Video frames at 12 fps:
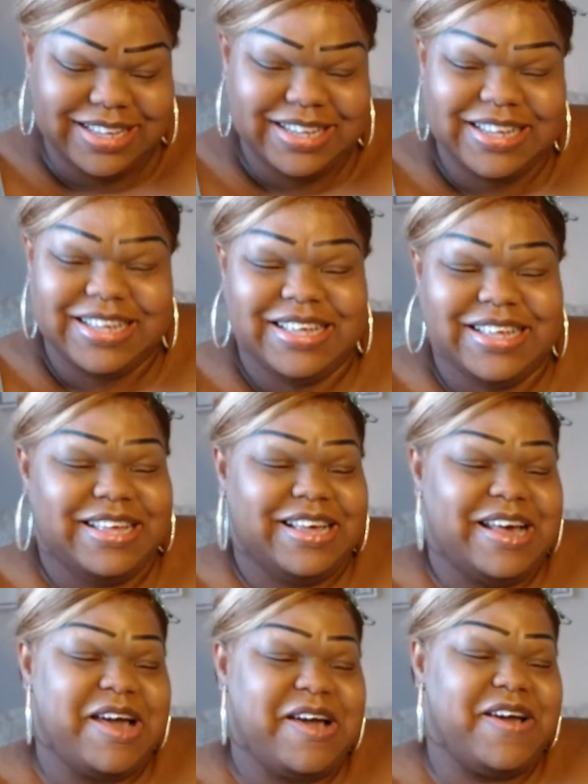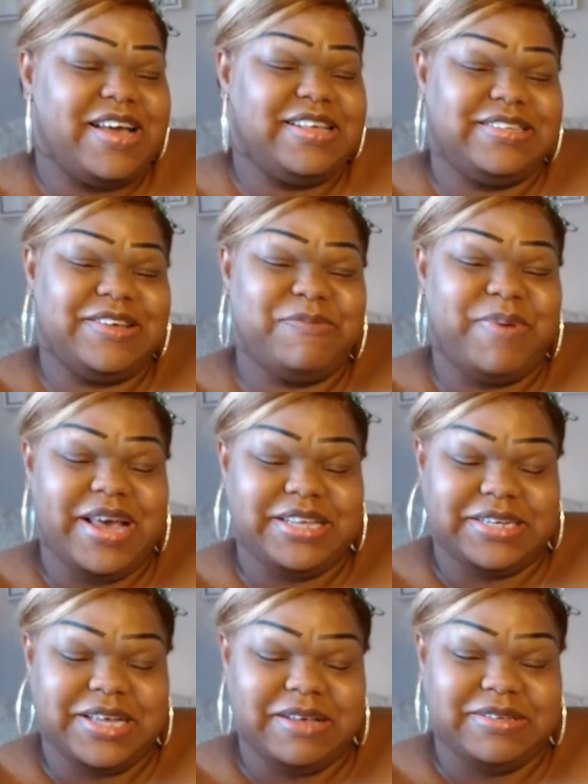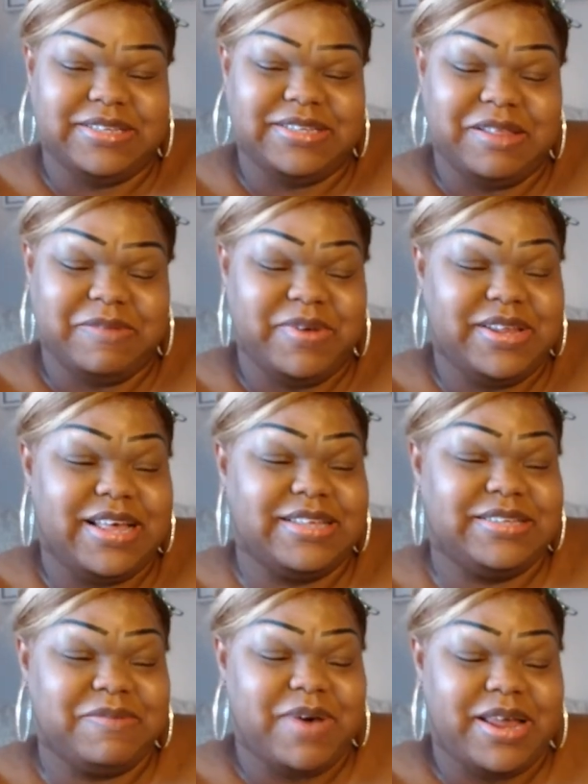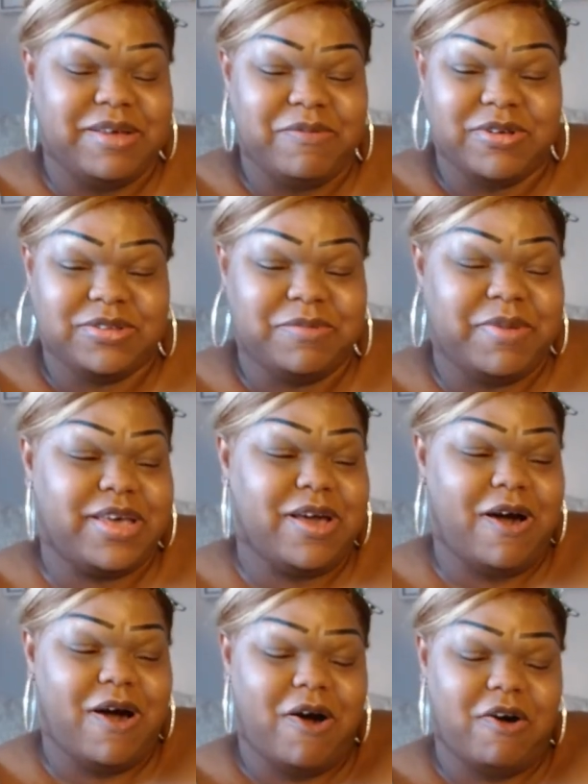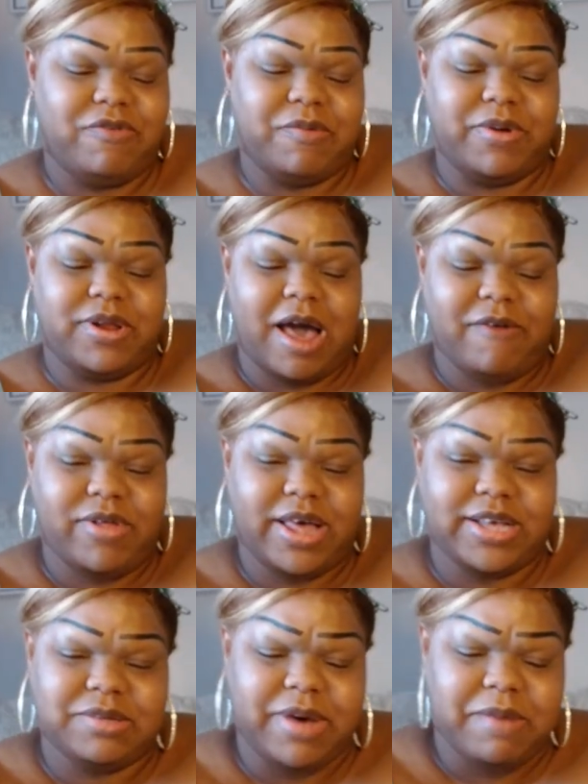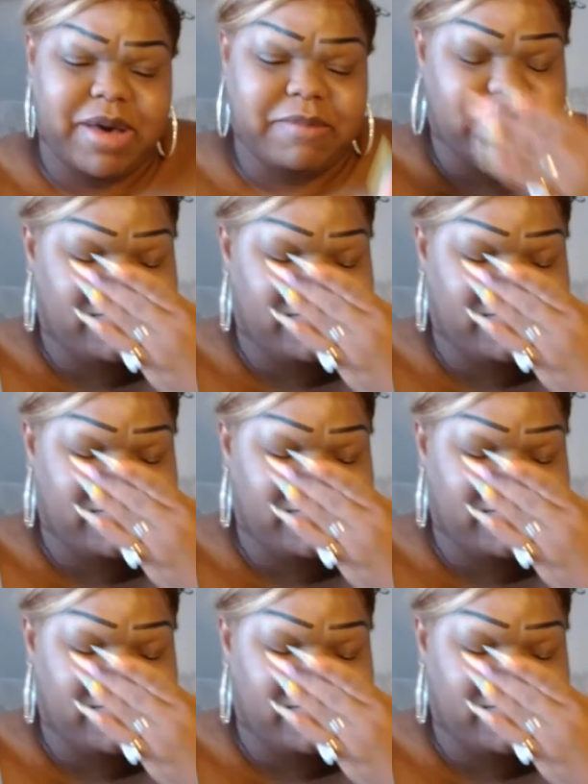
All right, so Paige's Cousins telling me that somebody wants to make y'all offer, but I feel like somebody might